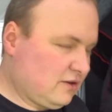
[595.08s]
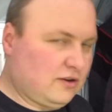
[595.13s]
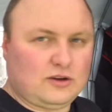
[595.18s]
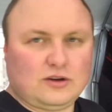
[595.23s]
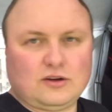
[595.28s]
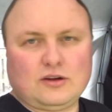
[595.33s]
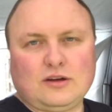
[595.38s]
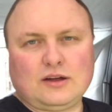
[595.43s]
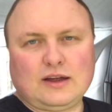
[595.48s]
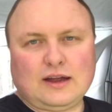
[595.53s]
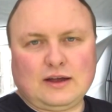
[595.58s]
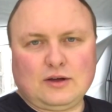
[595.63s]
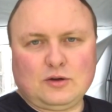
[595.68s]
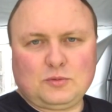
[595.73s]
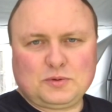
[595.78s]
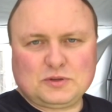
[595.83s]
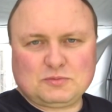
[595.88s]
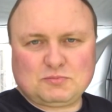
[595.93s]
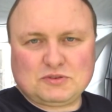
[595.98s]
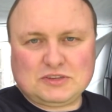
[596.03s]
Oh, I hope
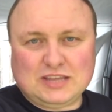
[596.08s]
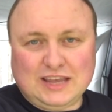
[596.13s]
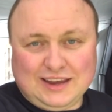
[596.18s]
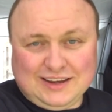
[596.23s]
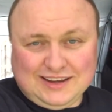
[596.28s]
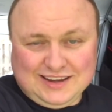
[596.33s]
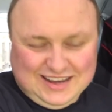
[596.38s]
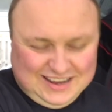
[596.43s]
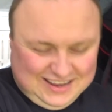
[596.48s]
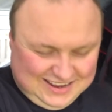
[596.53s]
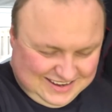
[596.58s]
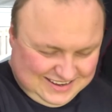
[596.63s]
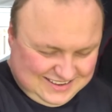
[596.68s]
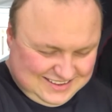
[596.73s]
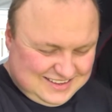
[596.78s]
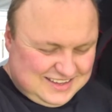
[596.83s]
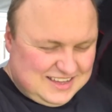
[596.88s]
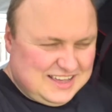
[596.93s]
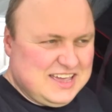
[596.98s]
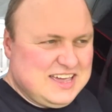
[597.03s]
he's pretending.
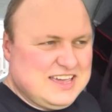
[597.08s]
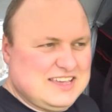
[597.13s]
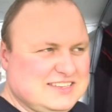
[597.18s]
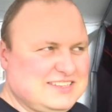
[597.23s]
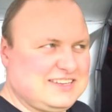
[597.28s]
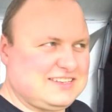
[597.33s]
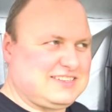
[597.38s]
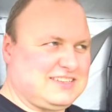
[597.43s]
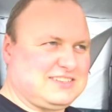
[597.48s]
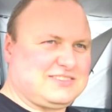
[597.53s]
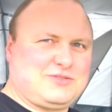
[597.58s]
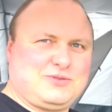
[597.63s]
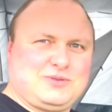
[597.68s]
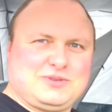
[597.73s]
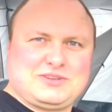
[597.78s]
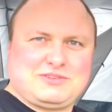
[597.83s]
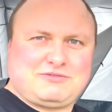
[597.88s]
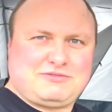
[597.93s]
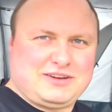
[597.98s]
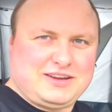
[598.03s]
It says it's going
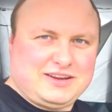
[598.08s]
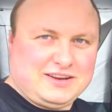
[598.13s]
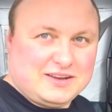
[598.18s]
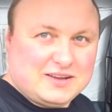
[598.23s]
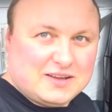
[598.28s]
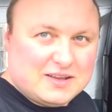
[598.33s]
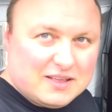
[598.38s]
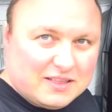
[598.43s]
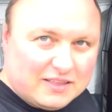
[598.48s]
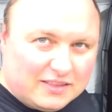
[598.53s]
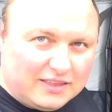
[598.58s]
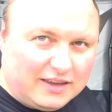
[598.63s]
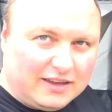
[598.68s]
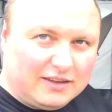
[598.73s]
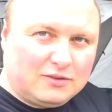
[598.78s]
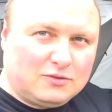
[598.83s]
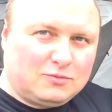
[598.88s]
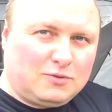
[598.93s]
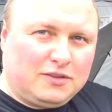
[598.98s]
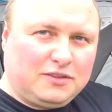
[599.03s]
to rain. Now,
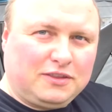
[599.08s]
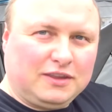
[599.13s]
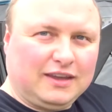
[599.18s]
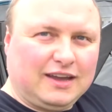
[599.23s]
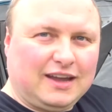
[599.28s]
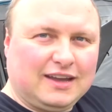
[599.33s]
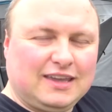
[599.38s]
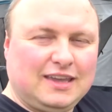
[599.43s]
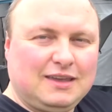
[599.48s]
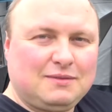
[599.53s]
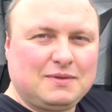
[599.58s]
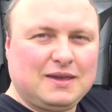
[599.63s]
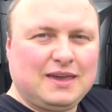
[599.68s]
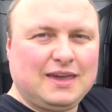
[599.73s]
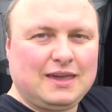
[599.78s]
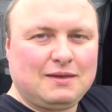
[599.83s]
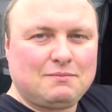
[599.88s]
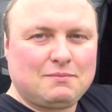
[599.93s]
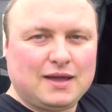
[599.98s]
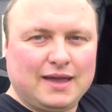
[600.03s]
there's one thing, I keep
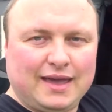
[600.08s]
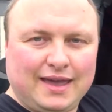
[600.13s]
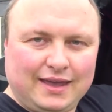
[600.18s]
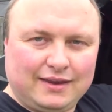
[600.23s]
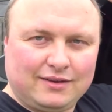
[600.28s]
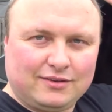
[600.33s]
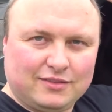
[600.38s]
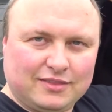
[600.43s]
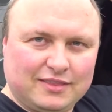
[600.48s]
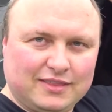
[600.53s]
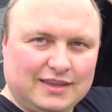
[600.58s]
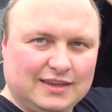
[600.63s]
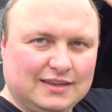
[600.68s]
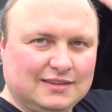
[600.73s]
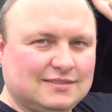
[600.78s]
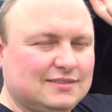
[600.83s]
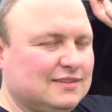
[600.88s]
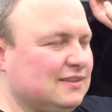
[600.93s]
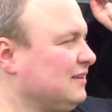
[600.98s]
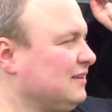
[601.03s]
hitting my head on this.